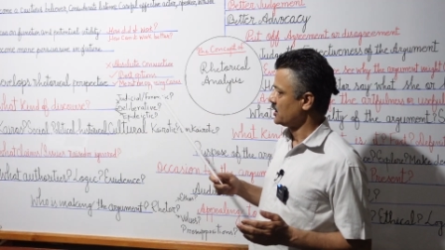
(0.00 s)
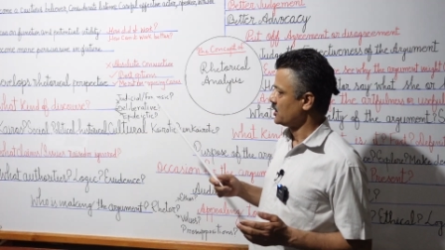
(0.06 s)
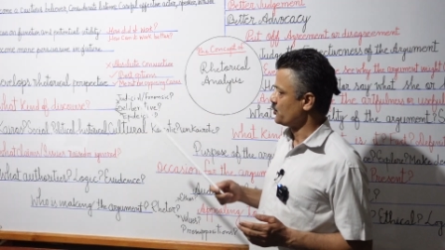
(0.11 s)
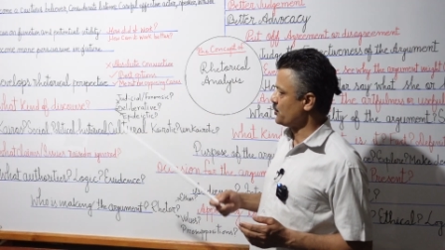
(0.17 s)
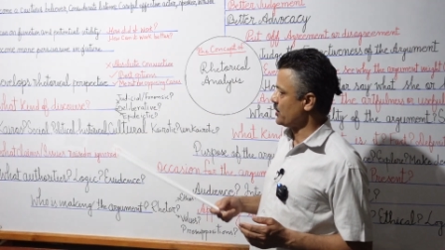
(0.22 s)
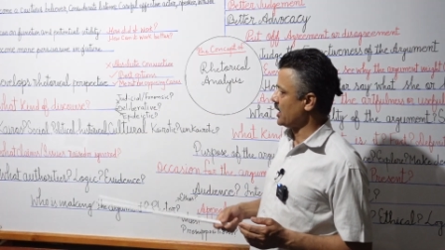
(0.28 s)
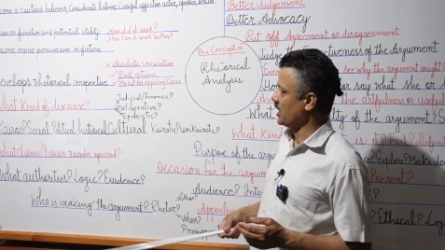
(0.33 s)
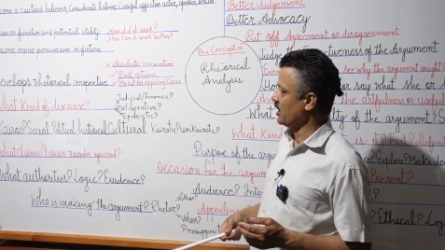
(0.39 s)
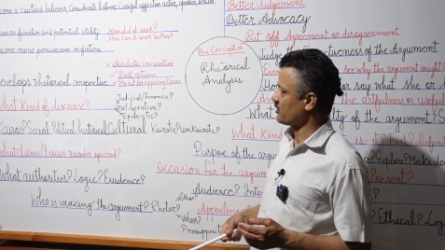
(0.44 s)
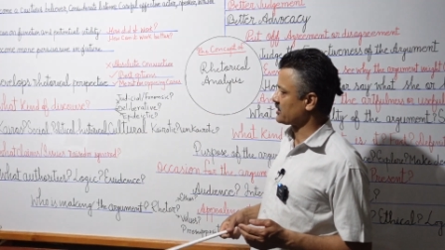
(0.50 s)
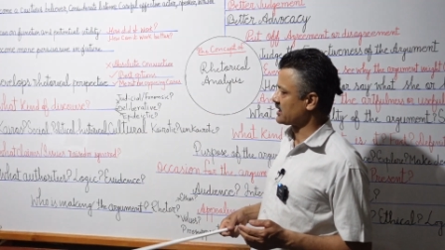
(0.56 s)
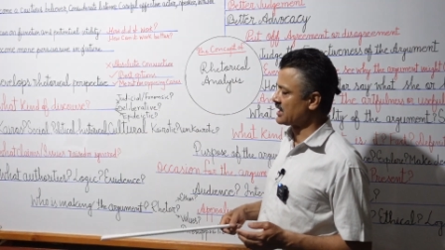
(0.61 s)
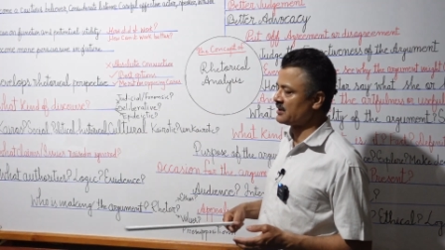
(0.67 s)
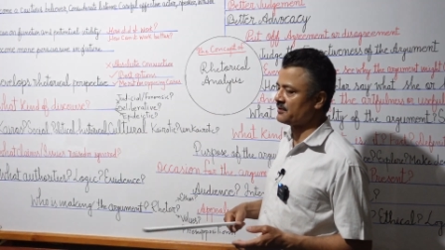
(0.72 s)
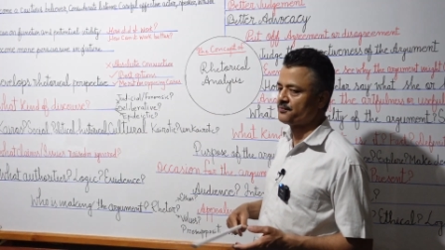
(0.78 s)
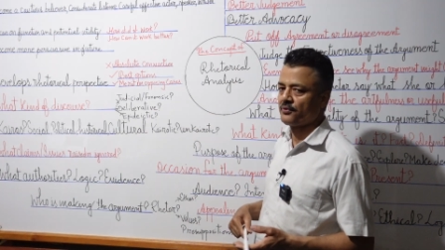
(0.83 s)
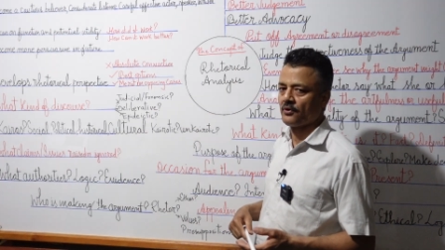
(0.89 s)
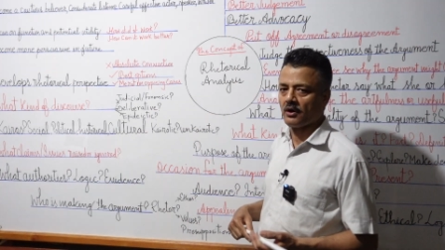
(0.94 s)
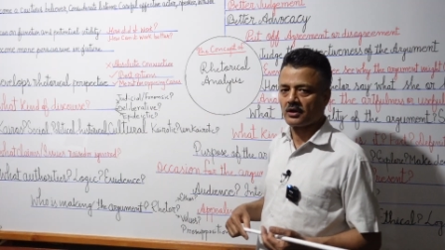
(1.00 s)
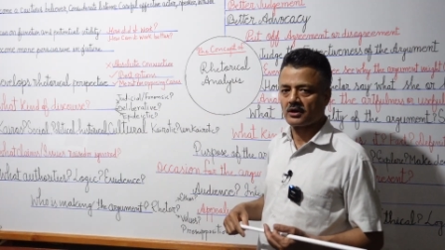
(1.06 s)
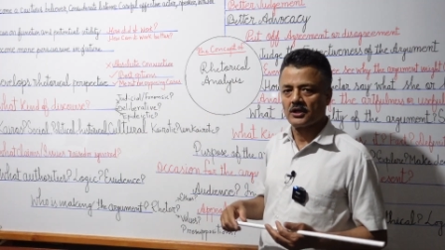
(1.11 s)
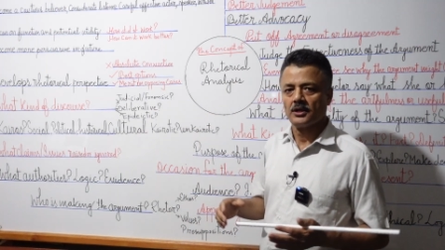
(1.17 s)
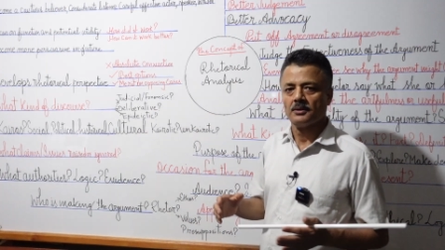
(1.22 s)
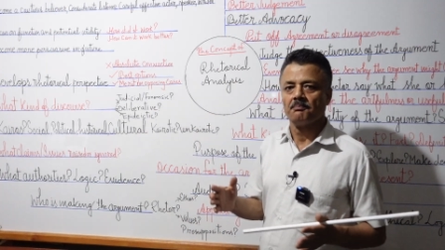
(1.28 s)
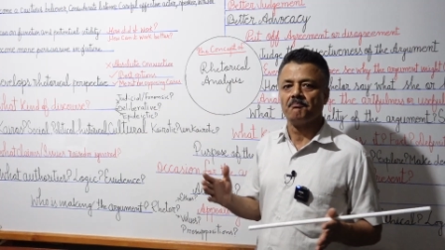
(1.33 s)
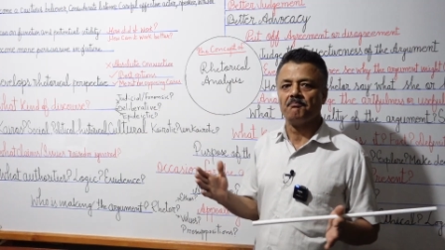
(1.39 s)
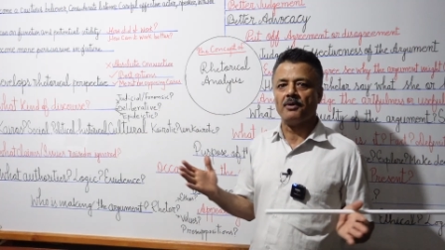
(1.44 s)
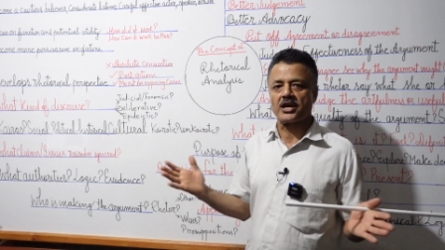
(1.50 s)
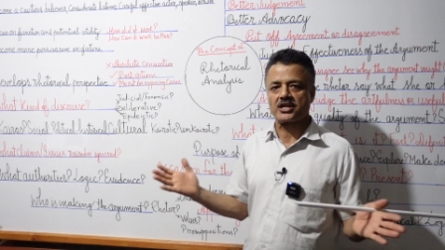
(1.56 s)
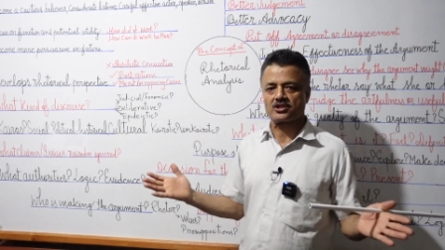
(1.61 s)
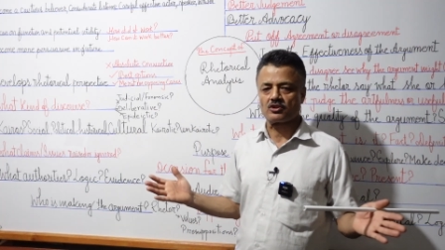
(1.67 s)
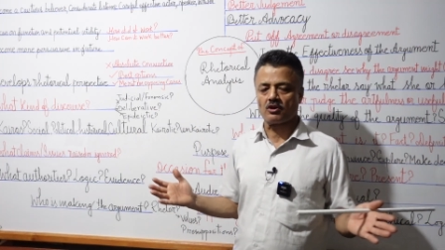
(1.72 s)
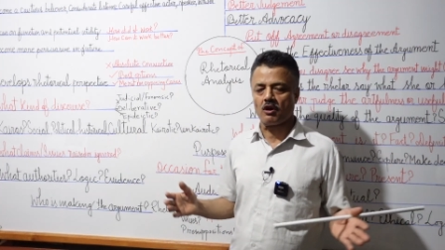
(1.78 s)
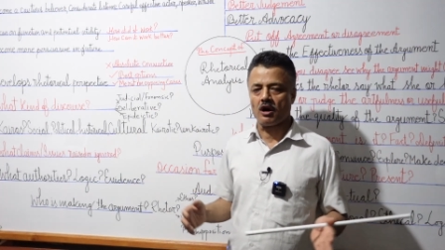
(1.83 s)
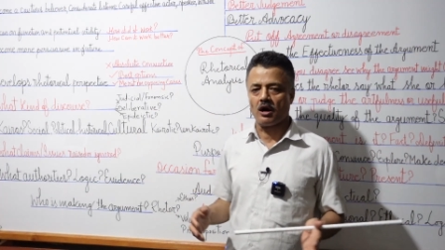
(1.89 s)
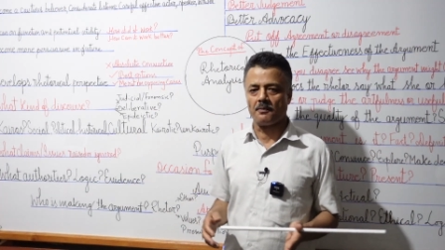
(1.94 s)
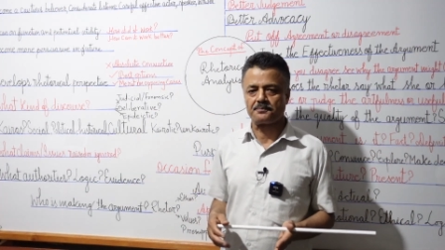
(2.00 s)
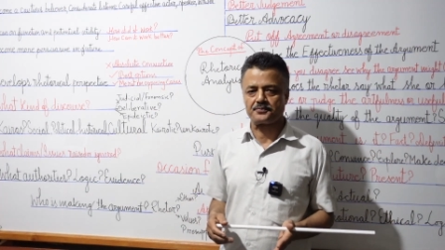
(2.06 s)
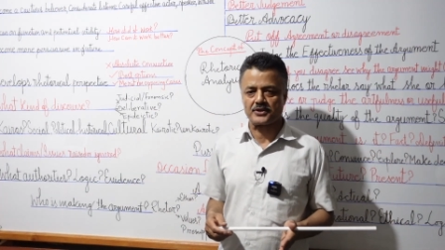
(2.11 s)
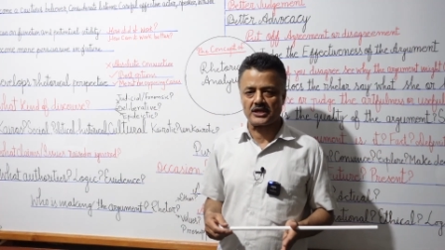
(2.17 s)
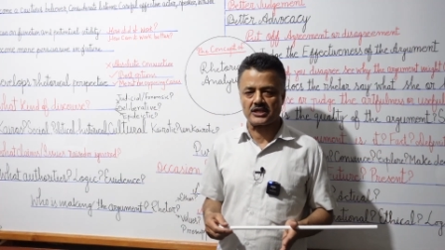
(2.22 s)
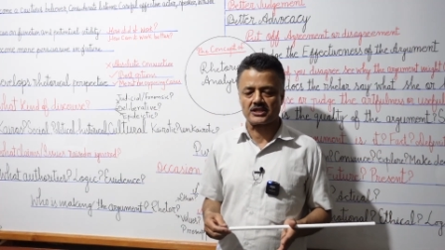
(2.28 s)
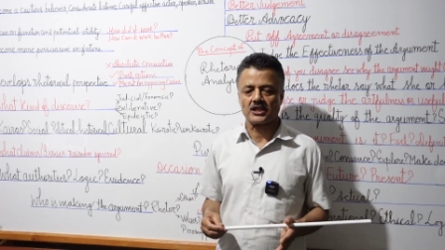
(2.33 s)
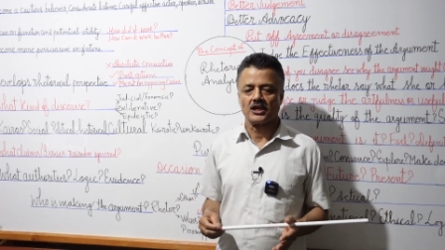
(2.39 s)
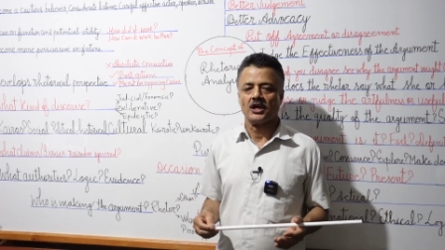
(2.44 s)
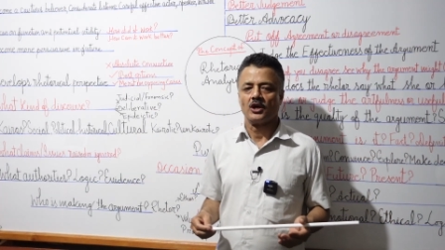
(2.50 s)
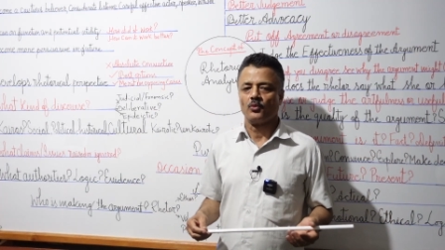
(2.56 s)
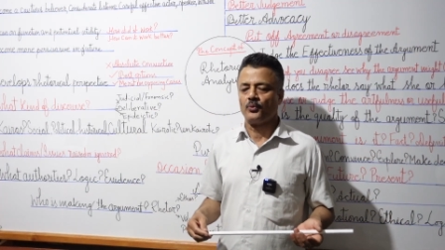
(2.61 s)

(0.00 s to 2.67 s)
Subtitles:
We are looking for best options.